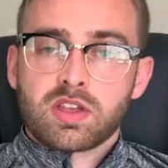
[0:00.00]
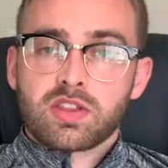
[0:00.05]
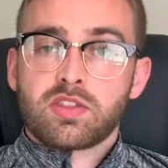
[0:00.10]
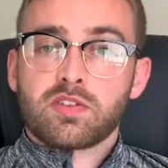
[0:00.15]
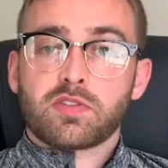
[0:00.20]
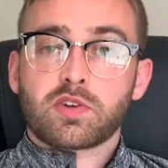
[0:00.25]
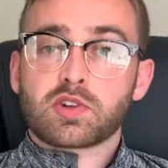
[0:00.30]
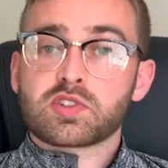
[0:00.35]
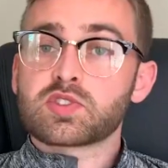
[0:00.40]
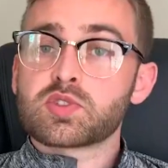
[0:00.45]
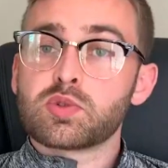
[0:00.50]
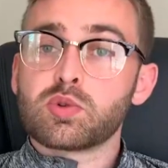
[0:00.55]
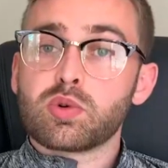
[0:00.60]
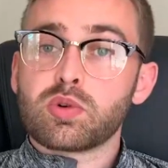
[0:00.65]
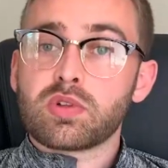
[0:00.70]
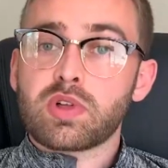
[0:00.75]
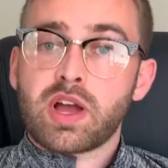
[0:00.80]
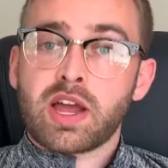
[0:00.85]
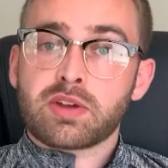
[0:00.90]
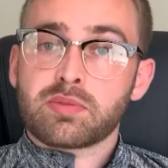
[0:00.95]
The first
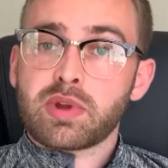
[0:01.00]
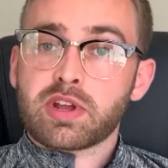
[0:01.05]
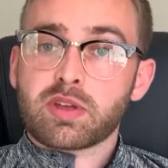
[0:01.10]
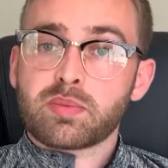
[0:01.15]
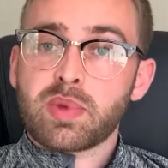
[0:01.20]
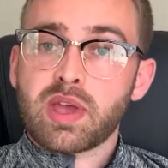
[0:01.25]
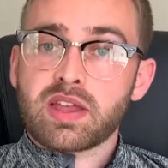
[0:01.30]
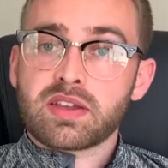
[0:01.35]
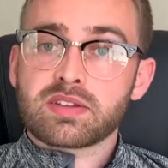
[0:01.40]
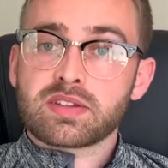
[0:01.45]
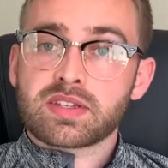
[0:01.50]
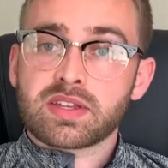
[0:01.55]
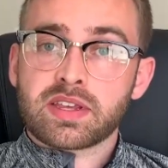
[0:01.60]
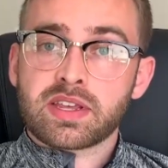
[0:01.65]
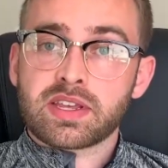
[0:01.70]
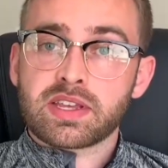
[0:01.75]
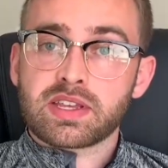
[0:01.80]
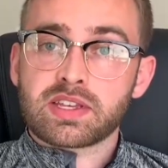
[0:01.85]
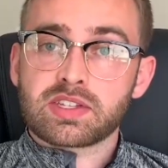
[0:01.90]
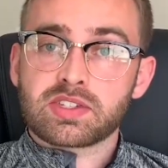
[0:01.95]
tool I recommend
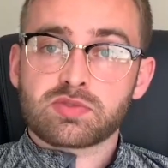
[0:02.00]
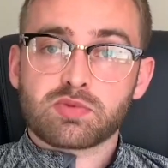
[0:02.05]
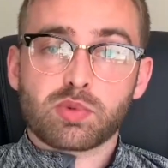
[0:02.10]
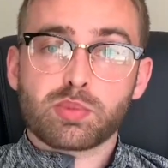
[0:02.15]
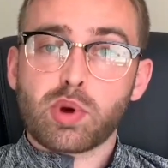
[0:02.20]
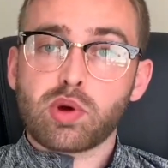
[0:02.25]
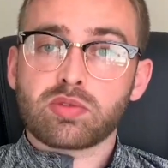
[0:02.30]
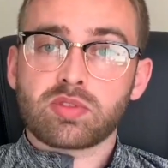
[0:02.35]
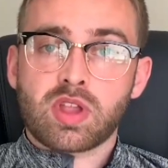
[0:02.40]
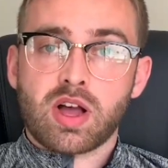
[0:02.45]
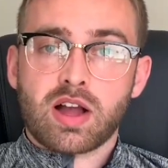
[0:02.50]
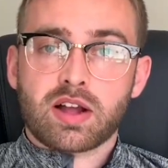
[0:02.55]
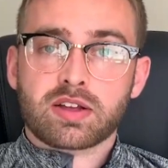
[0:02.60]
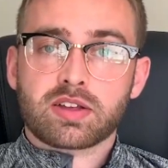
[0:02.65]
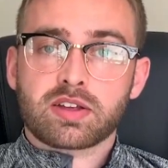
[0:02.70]
is Remote Lock.